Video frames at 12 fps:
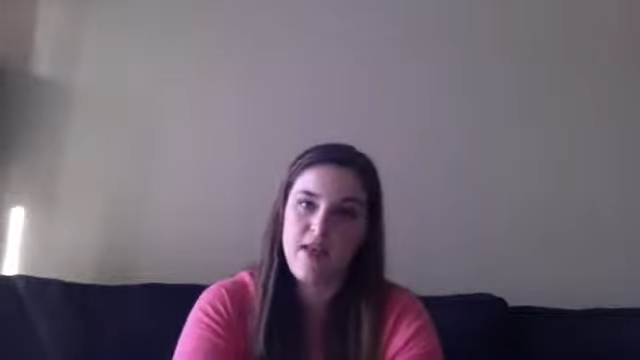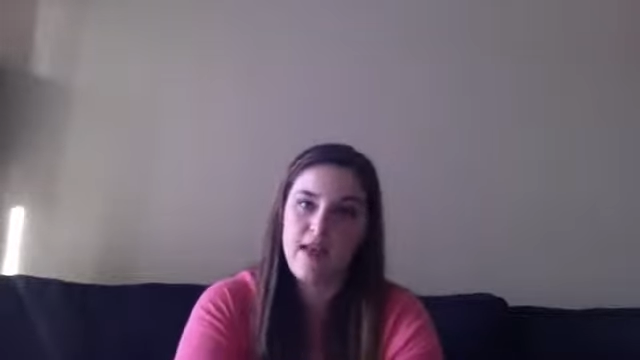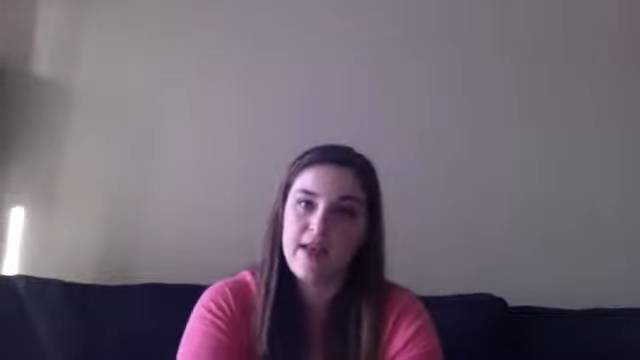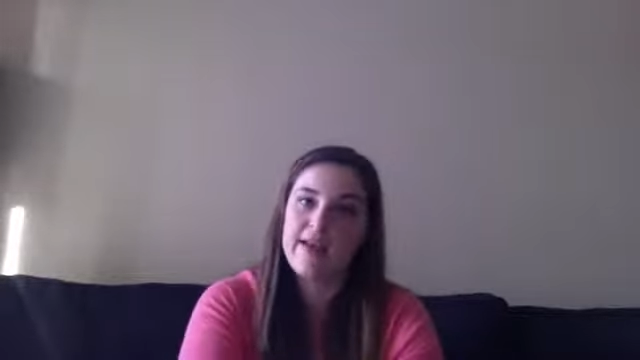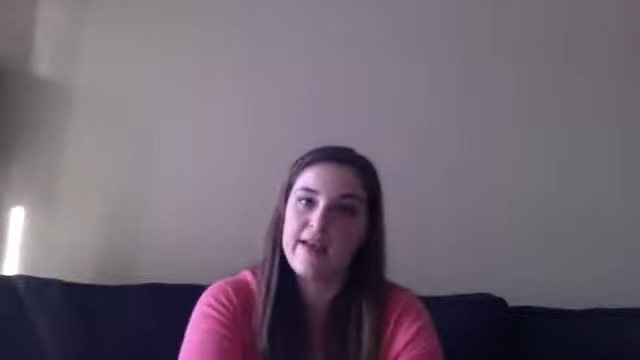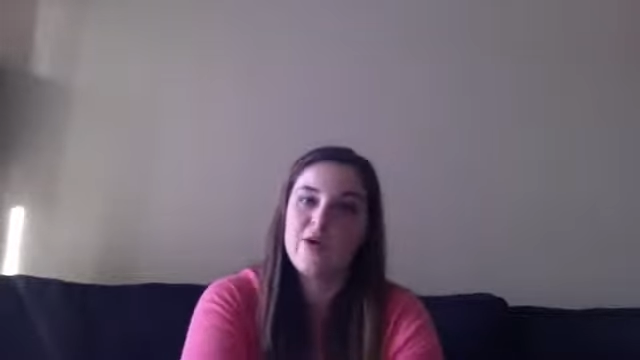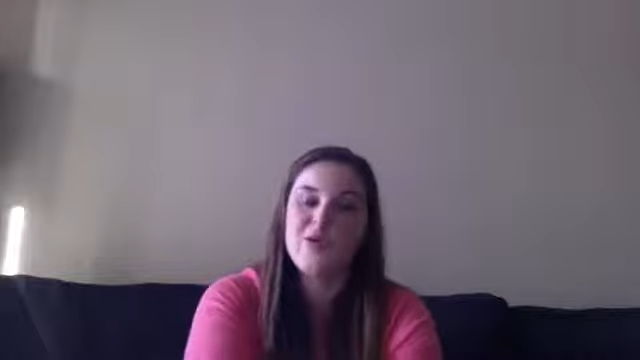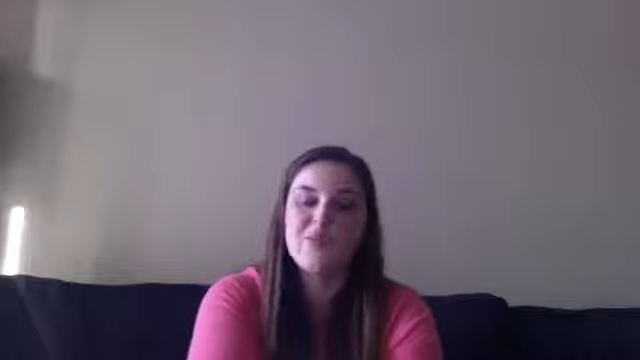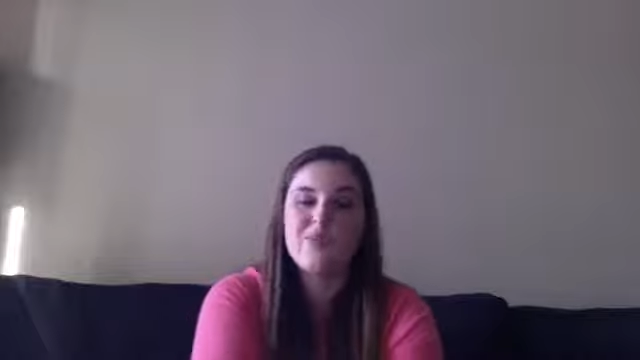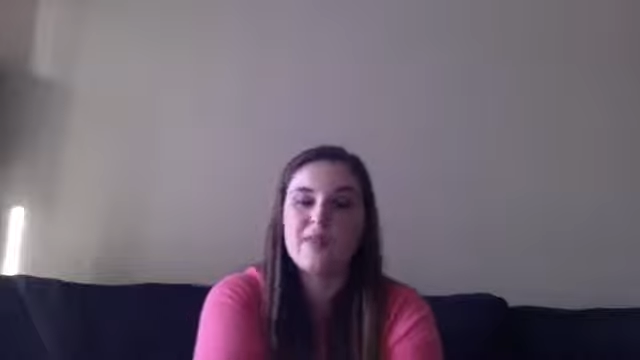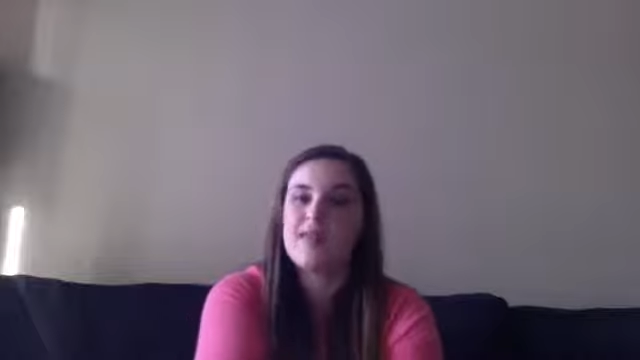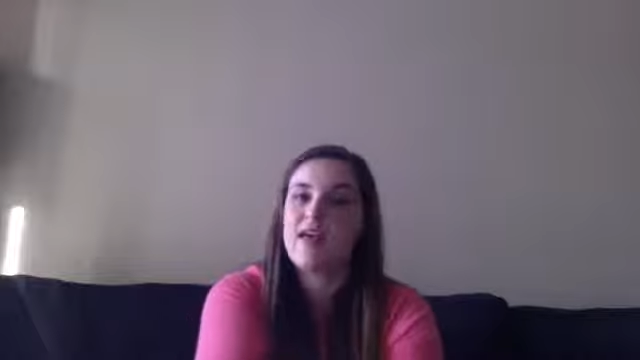and I hope
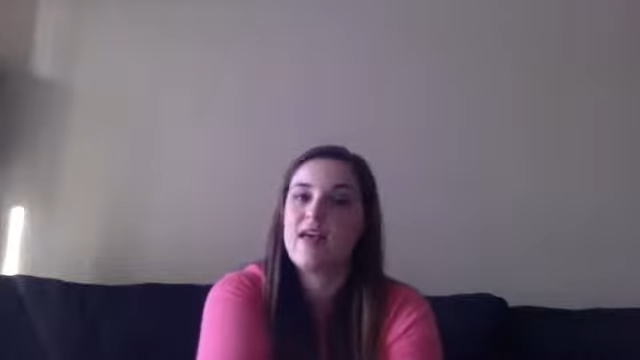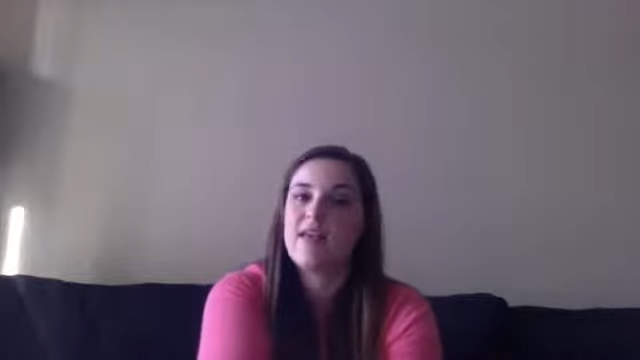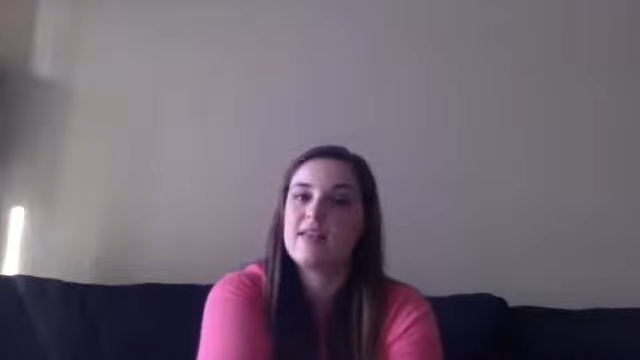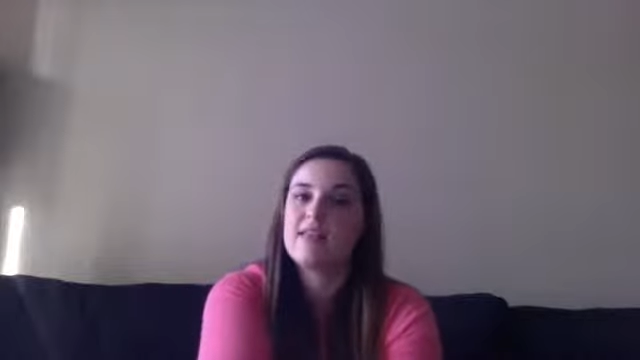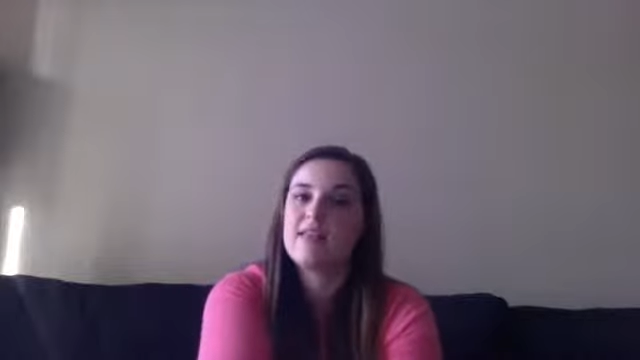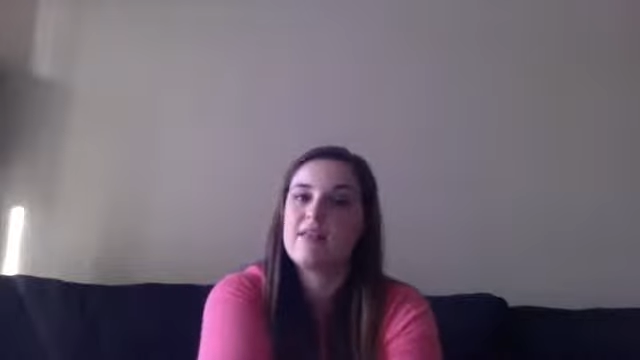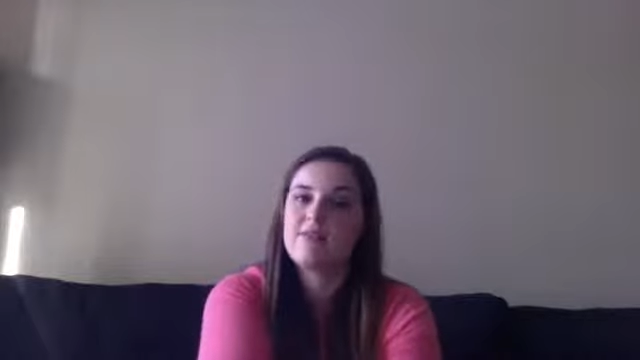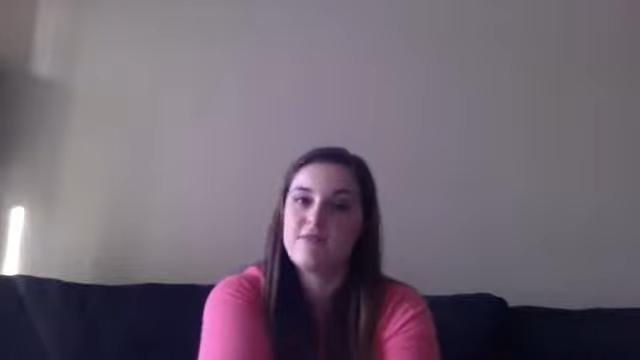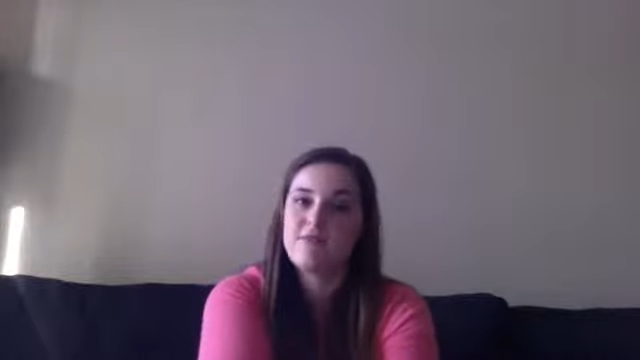that if